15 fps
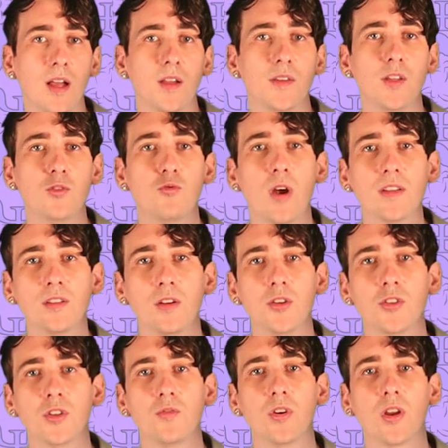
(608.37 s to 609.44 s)
this
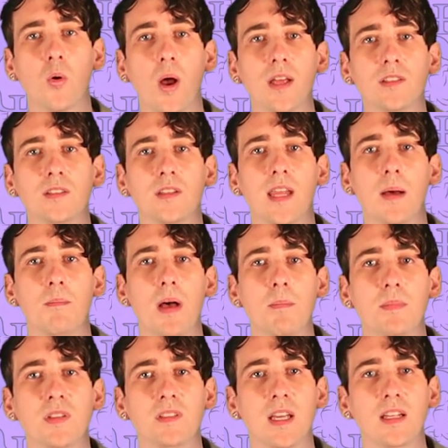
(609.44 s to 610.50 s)
resolution requested that
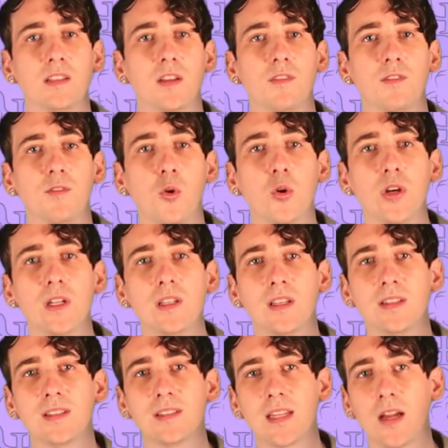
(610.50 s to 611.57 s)
member states avoid
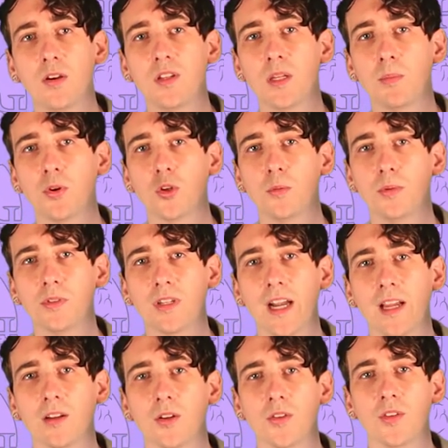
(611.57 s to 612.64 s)
stereotypical
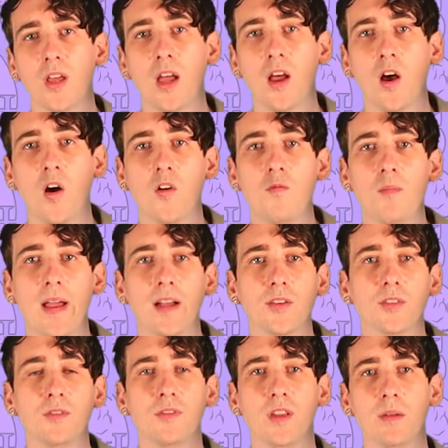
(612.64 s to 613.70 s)
portrayals of males
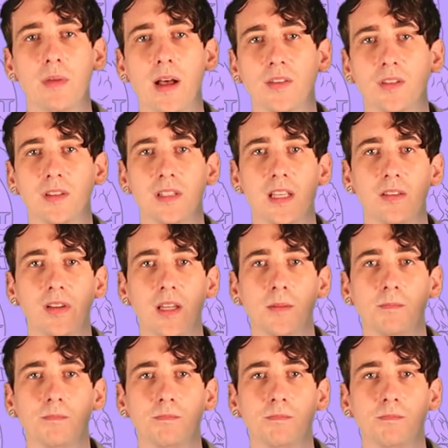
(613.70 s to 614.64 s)
and females in TV.